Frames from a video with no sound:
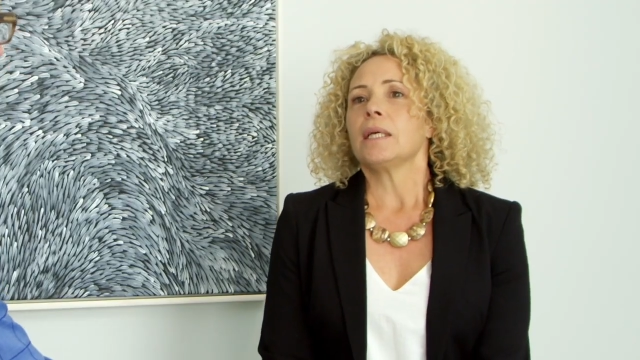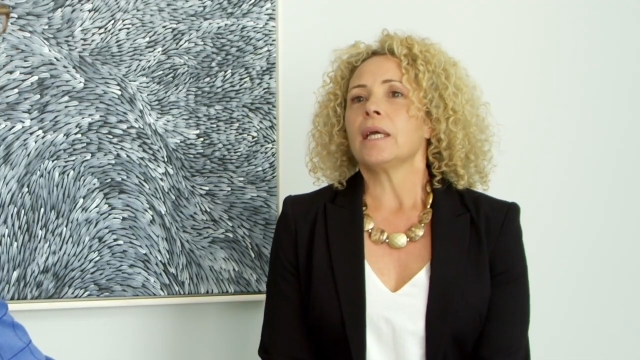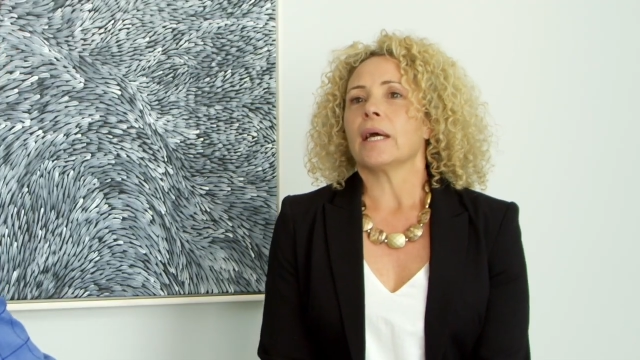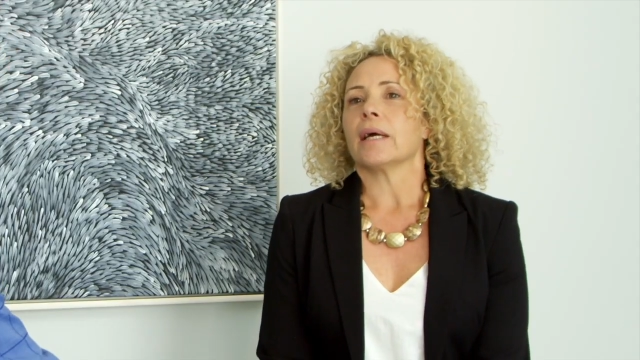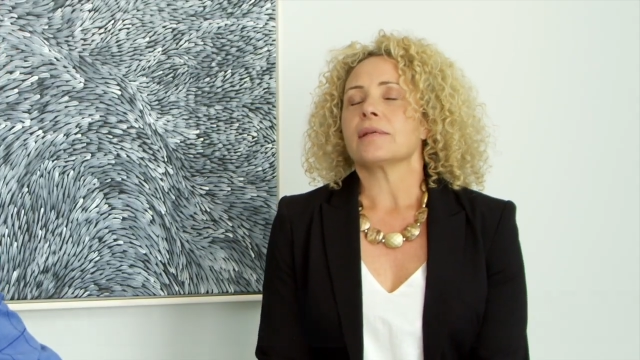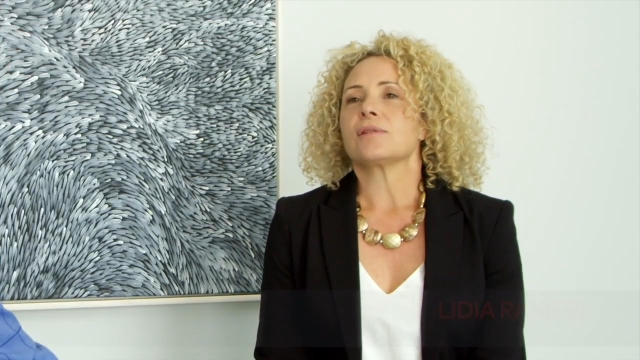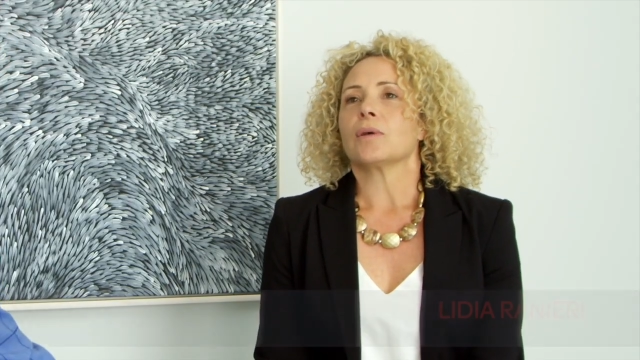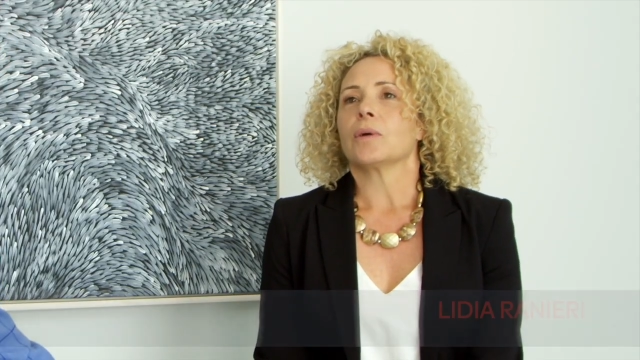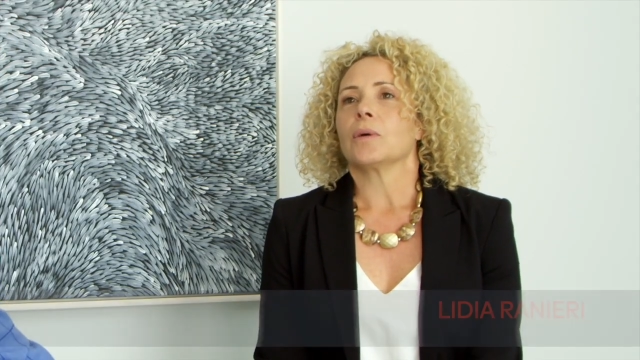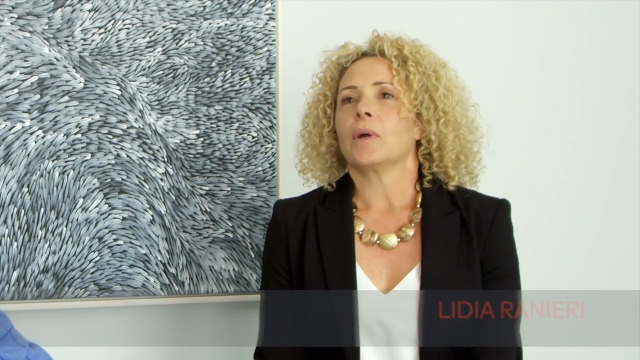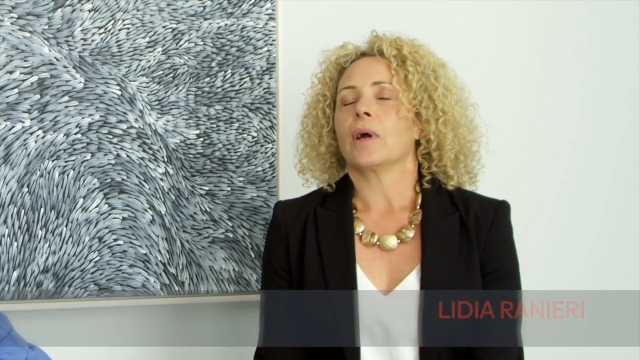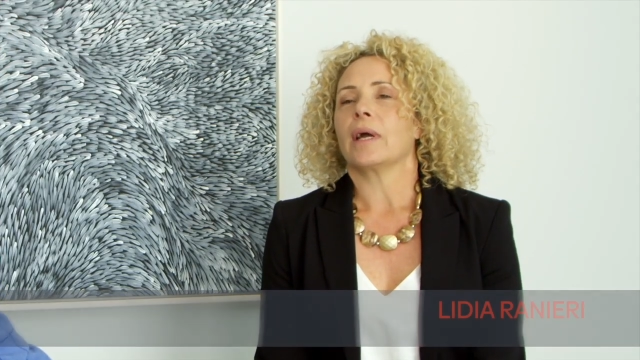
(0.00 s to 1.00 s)
Yeah,
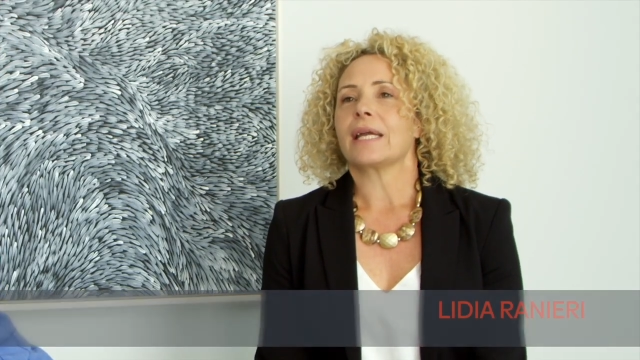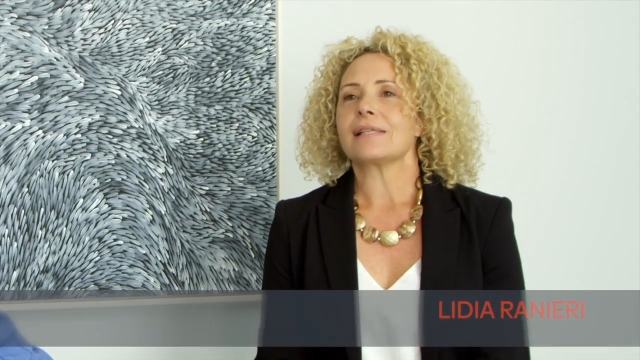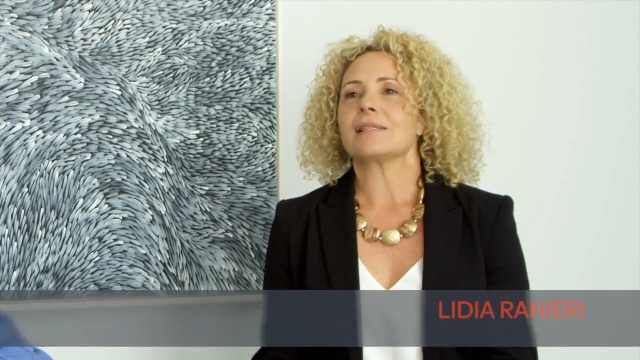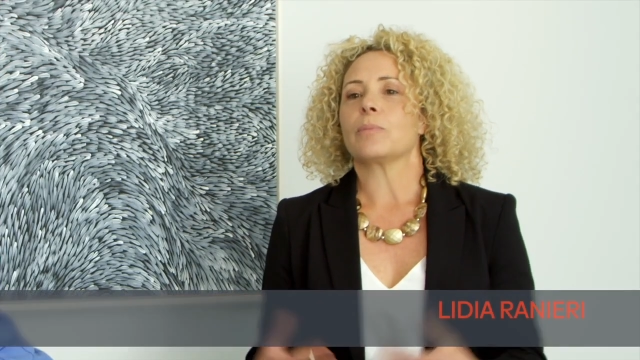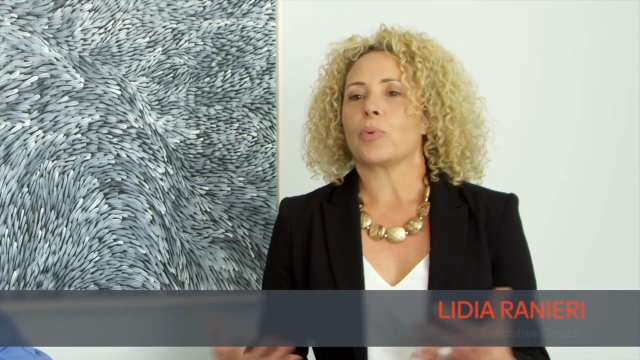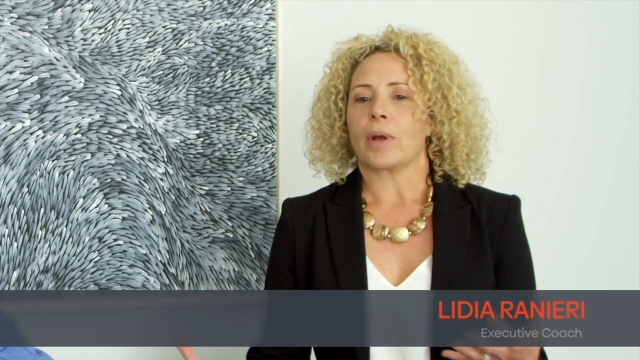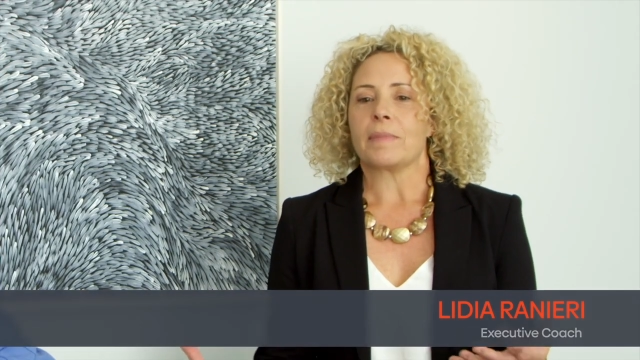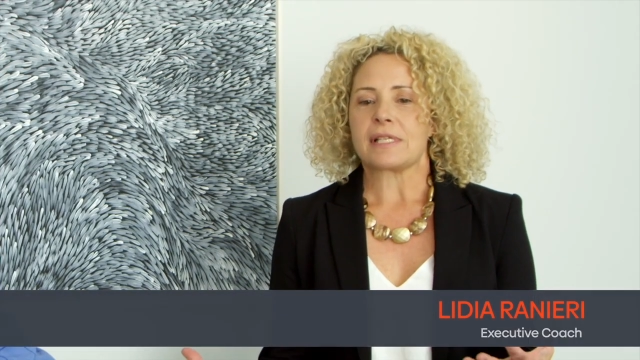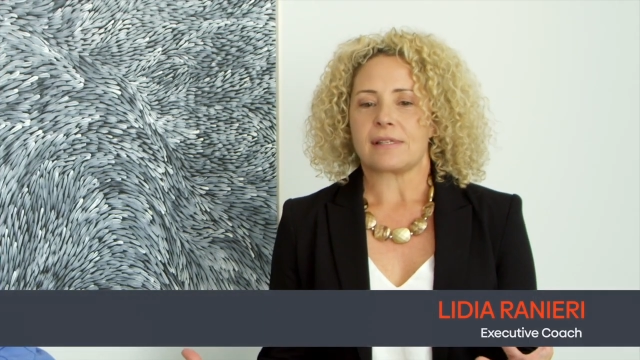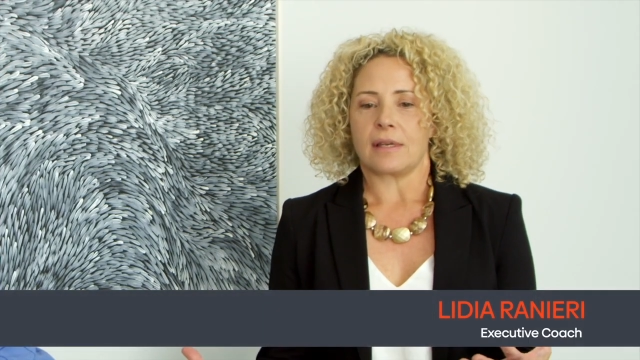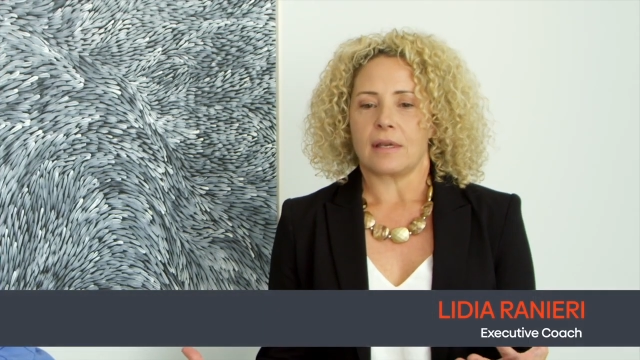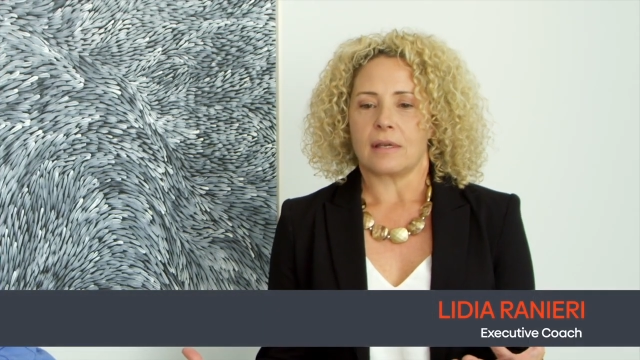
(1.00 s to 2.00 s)
so I guess the
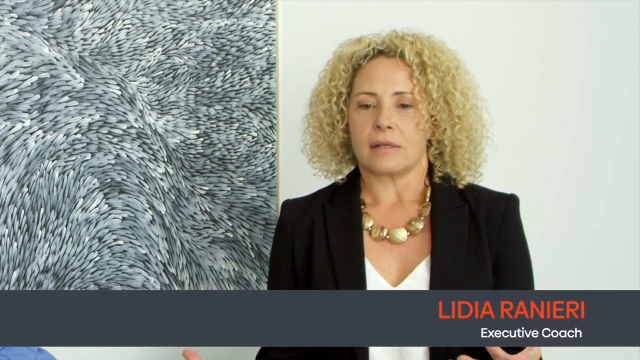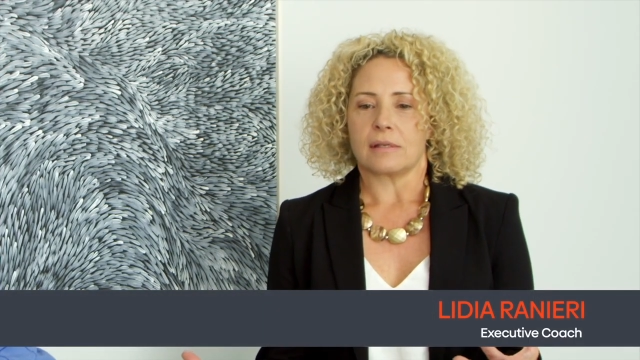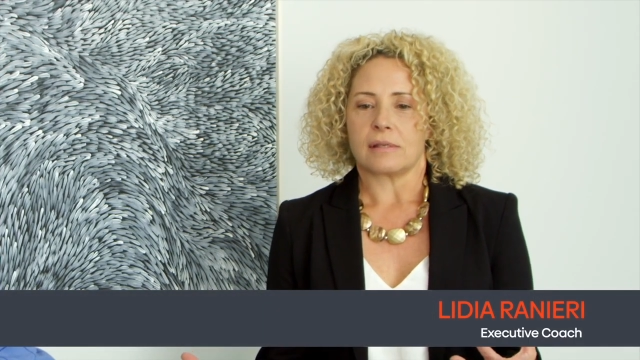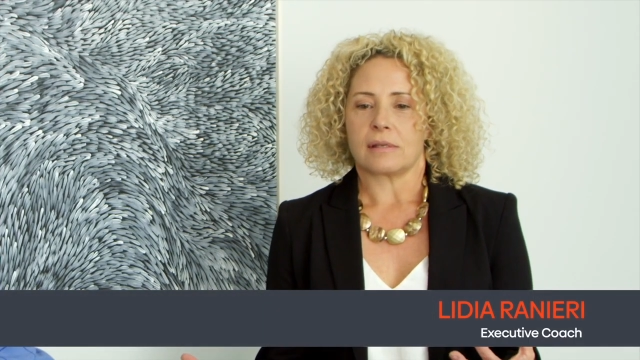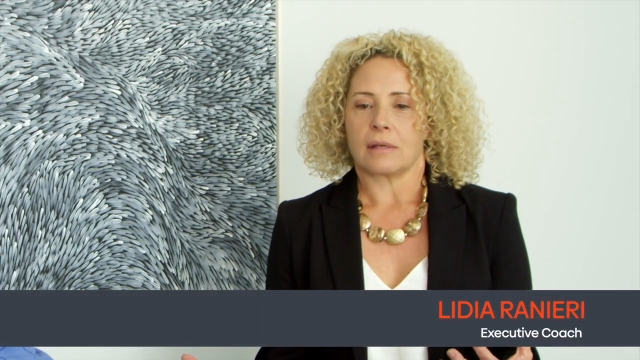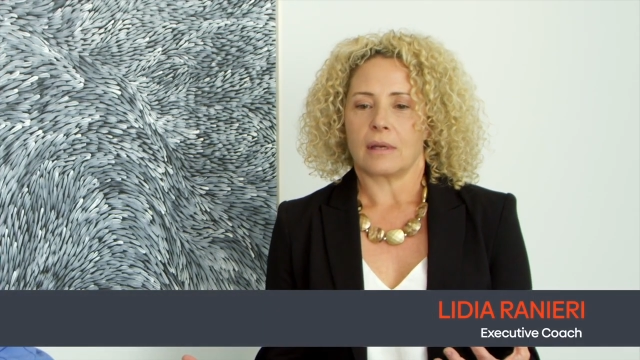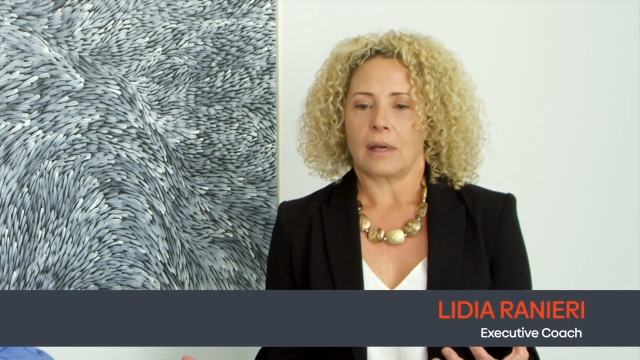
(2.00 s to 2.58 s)
premise is,